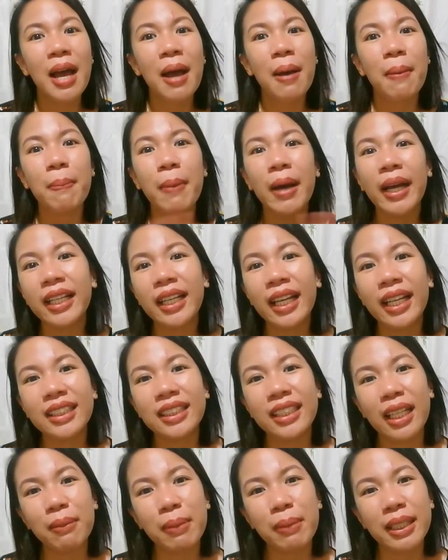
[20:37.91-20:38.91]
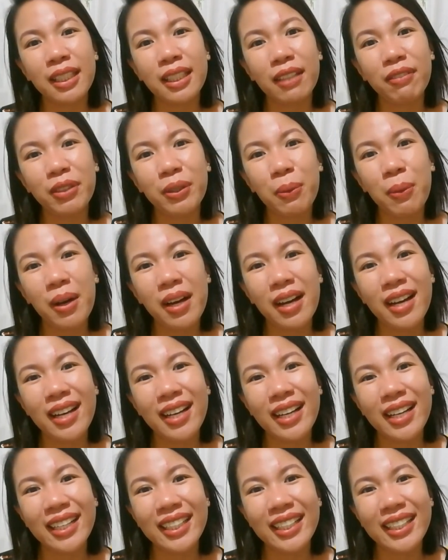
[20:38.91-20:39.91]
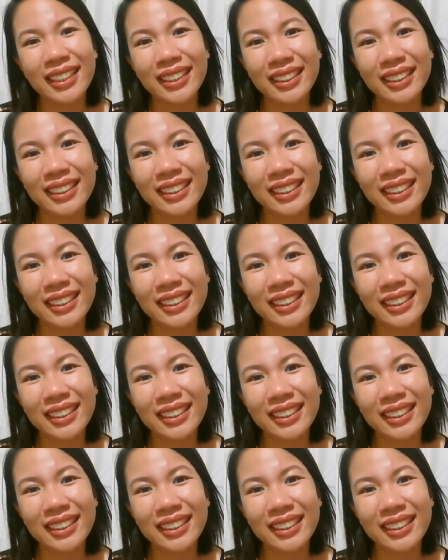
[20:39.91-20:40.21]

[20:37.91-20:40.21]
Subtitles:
Bye guys! God bless everyone!